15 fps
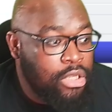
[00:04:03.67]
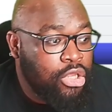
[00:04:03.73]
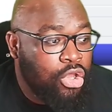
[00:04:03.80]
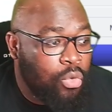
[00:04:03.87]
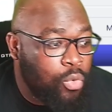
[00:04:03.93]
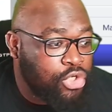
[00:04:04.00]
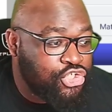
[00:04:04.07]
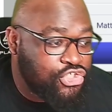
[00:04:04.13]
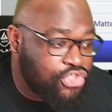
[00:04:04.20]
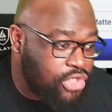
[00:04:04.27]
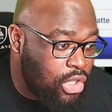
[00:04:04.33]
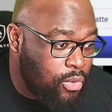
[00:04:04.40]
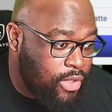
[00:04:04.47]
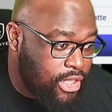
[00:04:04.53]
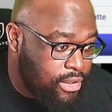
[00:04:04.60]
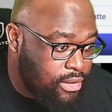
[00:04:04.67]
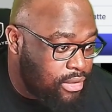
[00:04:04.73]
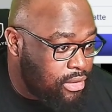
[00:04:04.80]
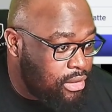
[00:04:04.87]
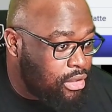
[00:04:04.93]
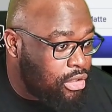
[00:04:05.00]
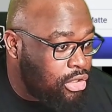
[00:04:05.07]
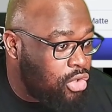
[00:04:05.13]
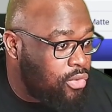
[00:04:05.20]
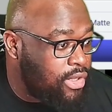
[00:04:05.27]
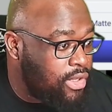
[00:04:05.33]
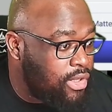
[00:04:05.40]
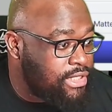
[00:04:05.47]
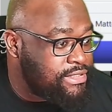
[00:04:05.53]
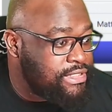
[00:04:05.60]
which is Logan. Logan
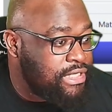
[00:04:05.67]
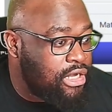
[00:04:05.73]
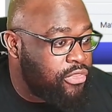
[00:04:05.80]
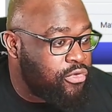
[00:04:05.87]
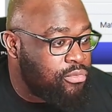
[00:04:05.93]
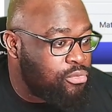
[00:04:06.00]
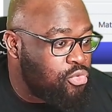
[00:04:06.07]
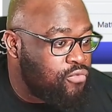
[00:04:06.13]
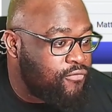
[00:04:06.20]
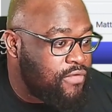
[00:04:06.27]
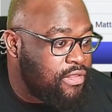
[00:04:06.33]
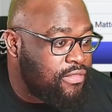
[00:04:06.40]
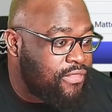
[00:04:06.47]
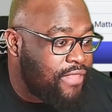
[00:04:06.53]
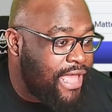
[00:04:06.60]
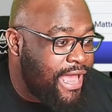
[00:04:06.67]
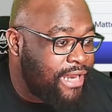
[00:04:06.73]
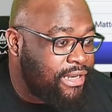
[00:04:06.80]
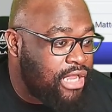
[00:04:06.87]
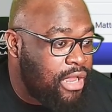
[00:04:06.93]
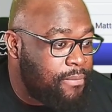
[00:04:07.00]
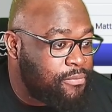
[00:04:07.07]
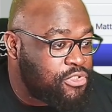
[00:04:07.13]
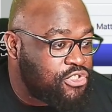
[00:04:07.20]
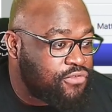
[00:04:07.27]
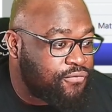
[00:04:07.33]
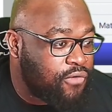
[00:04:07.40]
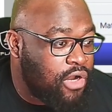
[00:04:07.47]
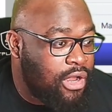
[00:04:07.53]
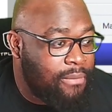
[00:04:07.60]
is the other movie that comes
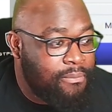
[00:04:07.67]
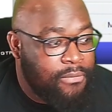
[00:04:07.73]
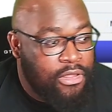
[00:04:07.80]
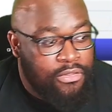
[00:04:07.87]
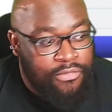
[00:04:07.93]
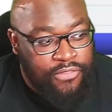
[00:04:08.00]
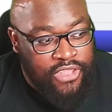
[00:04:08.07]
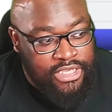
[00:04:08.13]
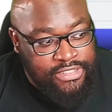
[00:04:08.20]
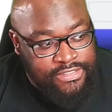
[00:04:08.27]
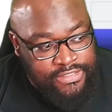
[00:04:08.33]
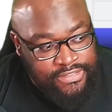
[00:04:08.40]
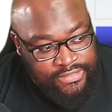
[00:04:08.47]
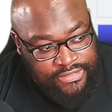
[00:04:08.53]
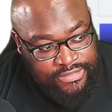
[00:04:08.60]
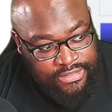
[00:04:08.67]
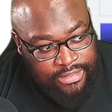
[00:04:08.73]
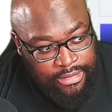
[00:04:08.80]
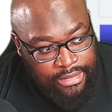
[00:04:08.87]
from this.